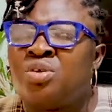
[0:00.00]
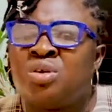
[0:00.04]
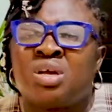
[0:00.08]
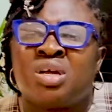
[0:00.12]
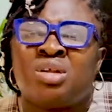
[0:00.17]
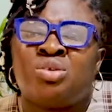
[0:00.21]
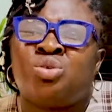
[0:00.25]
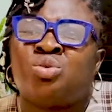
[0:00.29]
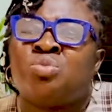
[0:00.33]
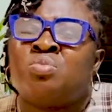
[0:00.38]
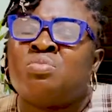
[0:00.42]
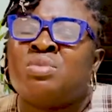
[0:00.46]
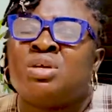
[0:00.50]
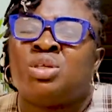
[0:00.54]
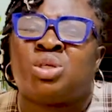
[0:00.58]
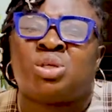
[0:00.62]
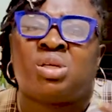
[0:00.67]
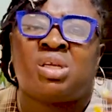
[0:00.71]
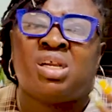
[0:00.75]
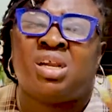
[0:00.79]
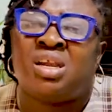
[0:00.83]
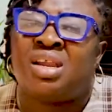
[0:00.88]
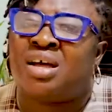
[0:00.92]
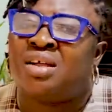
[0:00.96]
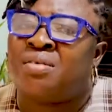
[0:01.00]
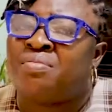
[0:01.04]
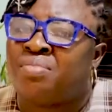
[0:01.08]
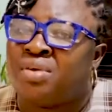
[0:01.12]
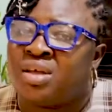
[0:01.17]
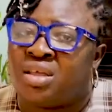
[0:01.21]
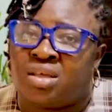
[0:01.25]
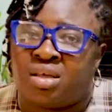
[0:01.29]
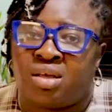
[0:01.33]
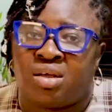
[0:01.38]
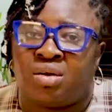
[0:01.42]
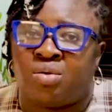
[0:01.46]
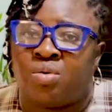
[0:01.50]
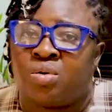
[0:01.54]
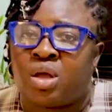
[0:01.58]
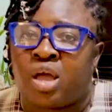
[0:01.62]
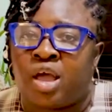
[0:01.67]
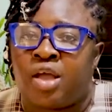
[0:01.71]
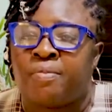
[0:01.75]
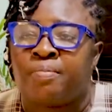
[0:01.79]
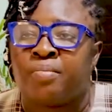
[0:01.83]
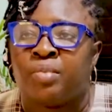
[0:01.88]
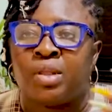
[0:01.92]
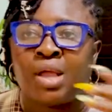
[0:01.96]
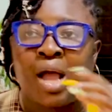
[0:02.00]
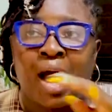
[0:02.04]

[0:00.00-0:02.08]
You can do majorly land banking, okay?